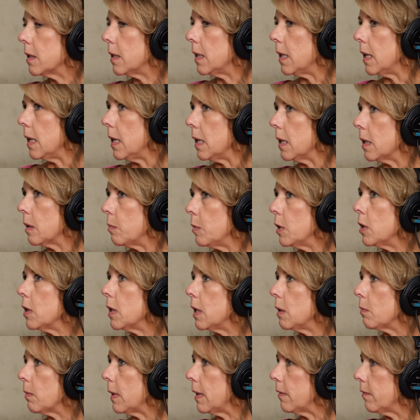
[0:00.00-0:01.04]
The
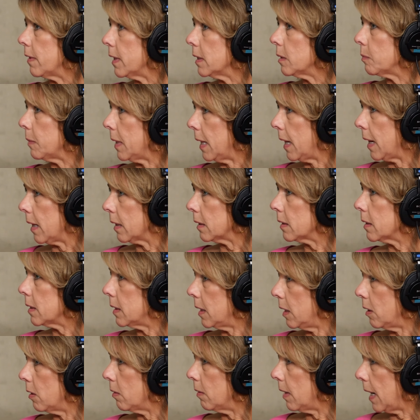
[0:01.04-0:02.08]
Community Reinvestment Act,
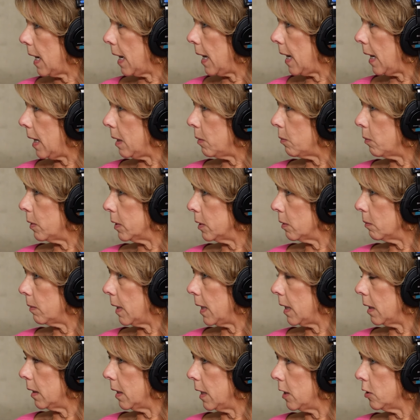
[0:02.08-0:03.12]
CRA, was a
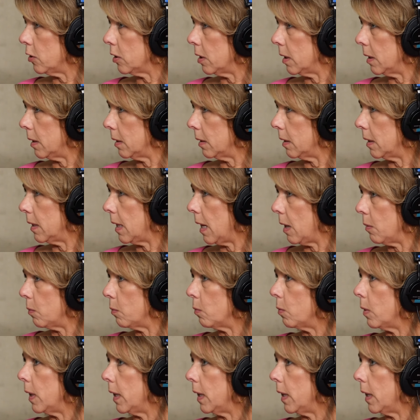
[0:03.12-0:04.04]
regulation that